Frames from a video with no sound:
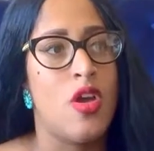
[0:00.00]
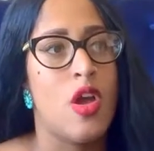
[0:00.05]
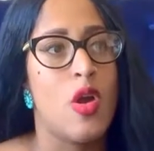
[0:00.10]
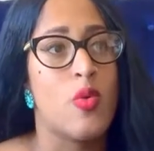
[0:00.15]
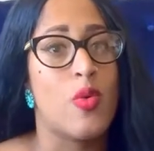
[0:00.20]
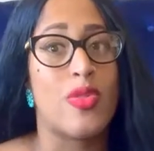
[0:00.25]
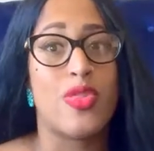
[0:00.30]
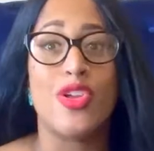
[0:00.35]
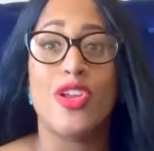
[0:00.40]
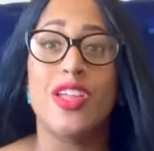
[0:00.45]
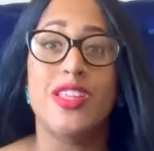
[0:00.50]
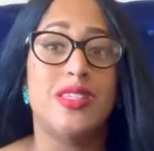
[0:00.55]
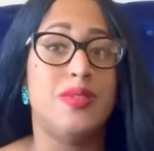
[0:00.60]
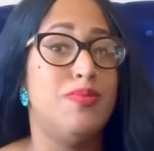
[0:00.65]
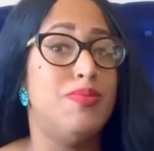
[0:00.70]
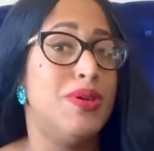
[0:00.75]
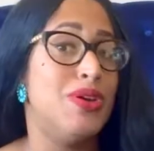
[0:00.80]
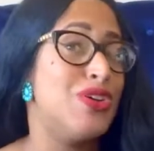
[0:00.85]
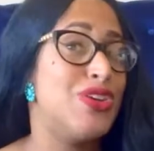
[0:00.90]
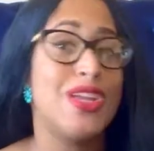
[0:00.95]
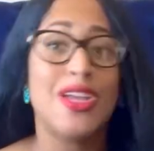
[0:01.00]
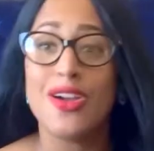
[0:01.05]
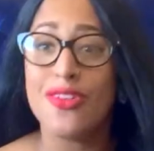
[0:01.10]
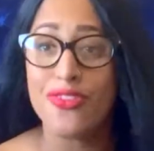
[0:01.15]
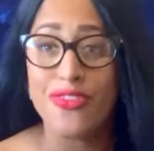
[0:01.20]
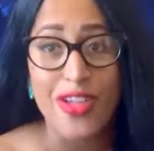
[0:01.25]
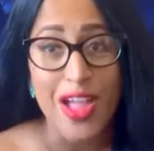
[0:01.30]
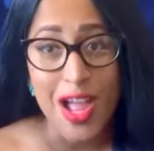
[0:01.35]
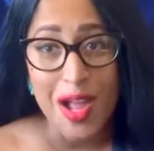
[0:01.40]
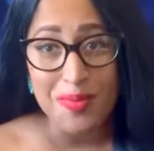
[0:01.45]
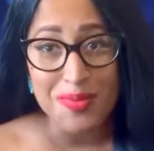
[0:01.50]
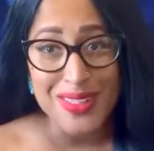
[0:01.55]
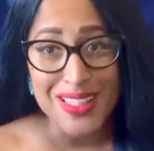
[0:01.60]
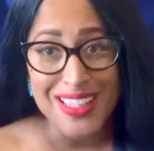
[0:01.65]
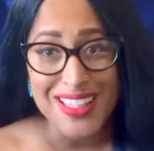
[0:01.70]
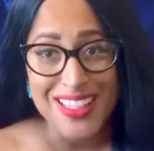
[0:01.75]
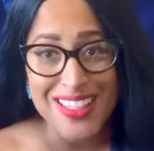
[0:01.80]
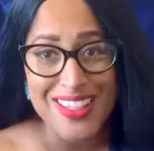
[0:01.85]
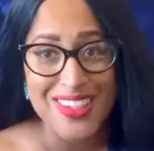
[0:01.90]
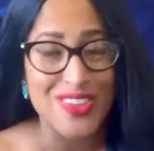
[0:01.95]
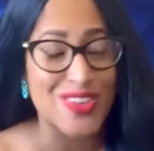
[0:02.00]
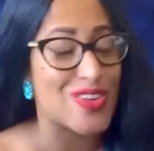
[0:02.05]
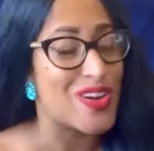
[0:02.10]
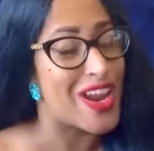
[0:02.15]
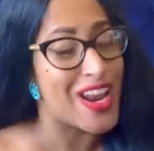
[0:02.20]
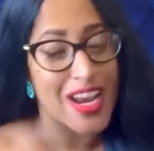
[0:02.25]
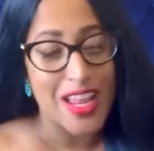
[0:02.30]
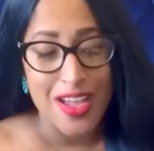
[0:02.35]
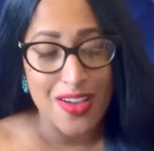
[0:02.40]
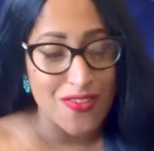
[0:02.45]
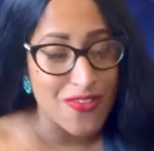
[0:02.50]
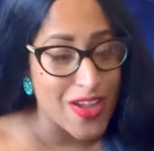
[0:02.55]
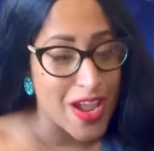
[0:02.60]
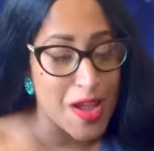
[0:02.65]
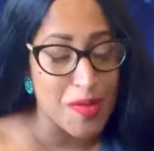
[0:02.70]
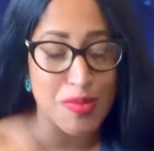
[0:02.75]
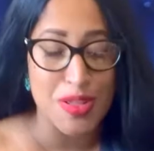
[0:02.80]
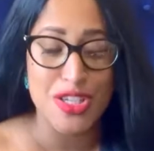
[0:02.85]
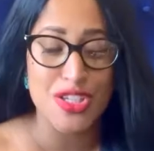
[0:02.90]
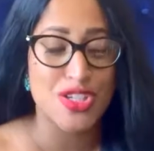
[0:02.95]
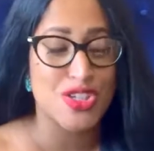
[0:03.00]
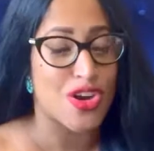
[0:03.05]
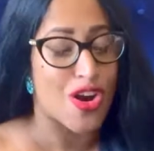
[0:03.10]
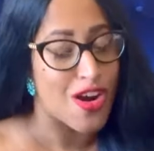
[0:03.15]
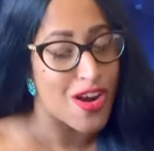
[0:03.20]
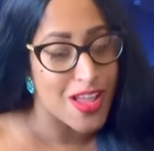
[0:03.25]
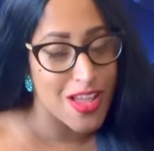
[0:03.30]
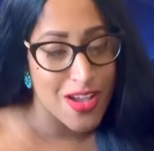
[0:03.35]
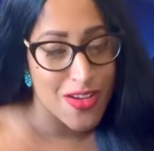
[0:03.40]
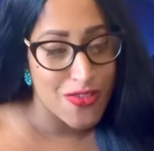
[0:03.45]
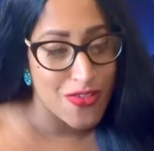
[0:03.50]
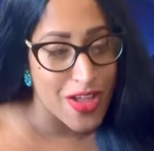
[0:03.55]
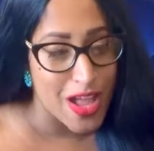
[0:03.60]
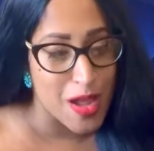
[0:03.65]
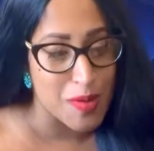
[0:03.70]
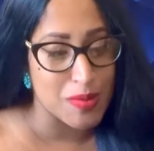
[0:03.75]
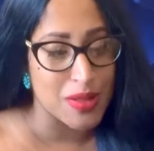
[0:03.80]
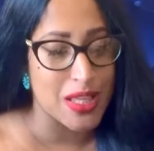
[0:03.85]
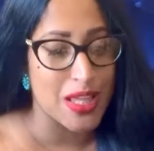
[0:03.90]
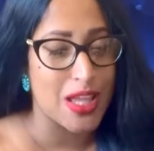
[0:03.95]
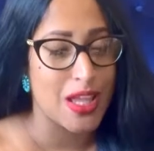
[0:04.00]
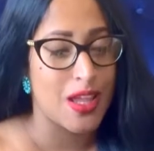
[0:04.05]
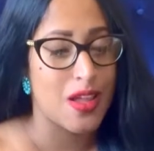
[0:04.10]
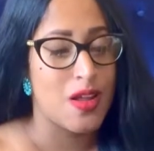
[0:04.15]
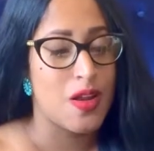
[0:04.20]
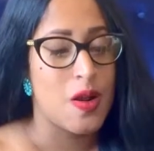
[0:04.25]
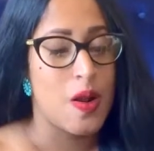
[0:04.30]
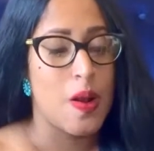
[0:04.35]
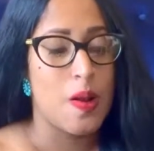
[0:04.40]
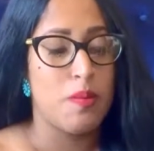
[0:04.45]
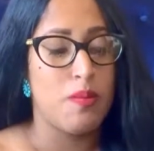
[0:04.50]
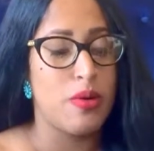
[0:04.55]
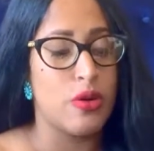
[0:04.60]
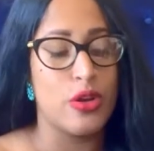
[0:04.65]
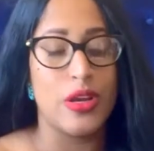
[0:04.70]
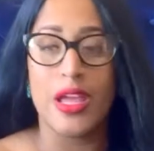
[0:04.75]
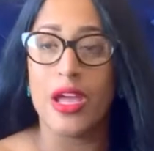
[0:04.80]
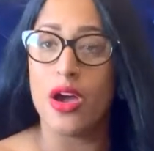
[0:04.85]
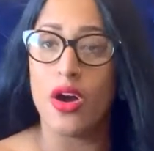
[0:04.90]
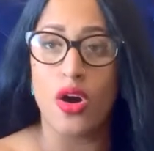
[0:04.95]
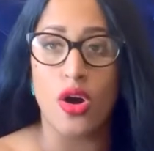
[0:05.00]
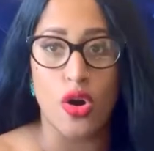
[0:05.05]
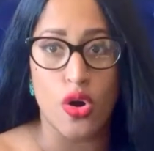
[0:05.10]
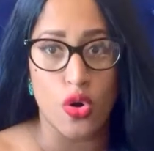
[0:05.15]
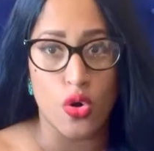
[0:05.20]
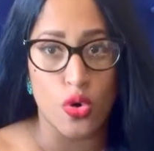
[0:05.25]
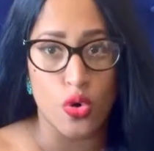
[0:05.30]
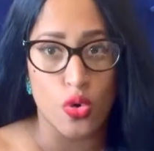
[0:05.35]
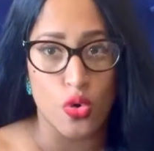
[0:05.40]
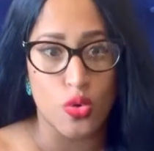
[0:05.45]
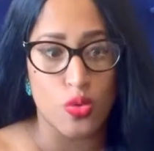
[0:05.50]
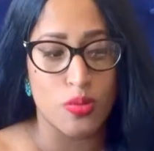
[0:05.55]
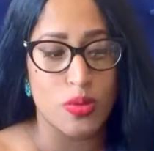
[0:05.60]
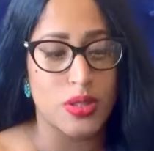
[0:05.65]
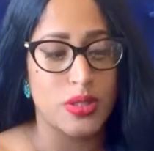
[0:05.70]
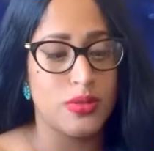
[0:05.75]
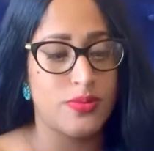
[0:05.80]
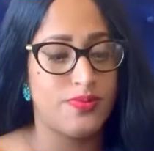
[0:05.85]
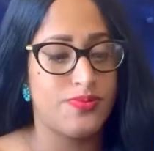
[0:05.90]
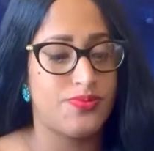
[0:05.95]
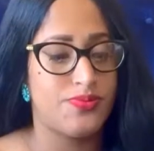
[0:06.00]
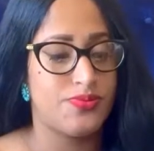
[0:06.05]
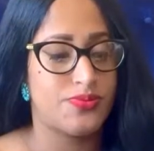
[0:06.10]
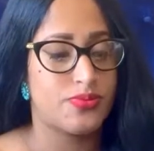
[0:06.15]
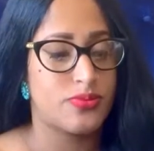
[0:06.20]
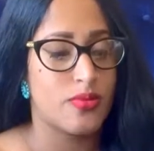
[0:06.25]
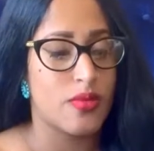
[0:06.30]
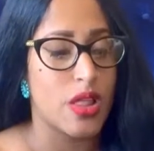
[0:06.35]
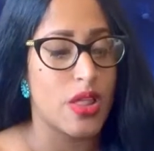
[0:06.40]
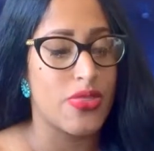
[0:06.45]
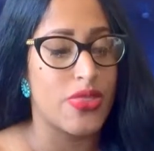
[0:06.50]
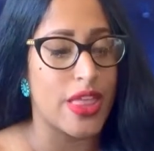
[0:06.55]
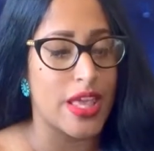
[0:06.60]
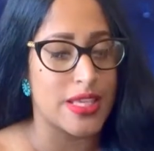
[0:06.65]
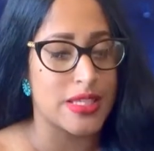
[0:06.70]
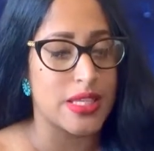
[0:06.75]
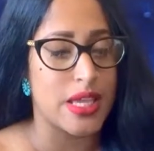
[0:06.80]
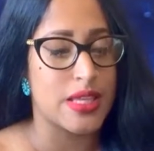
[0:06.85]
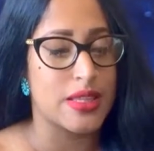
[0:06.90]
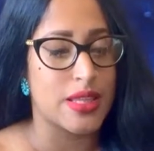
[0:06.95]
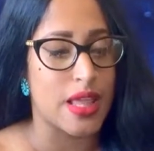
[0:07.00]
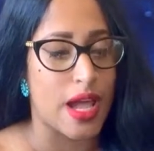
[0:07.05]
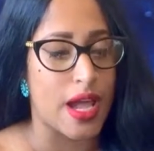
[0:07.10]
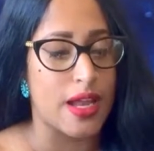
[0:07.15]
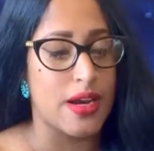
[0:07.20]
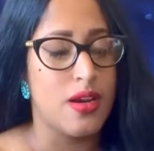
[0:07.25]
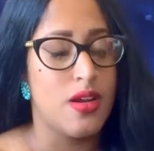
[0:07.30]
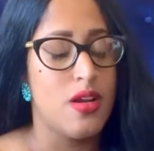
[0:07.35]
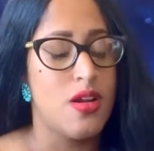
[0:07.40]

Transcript: whether it's building a family, creating a family, starting a family, building a home, things like that.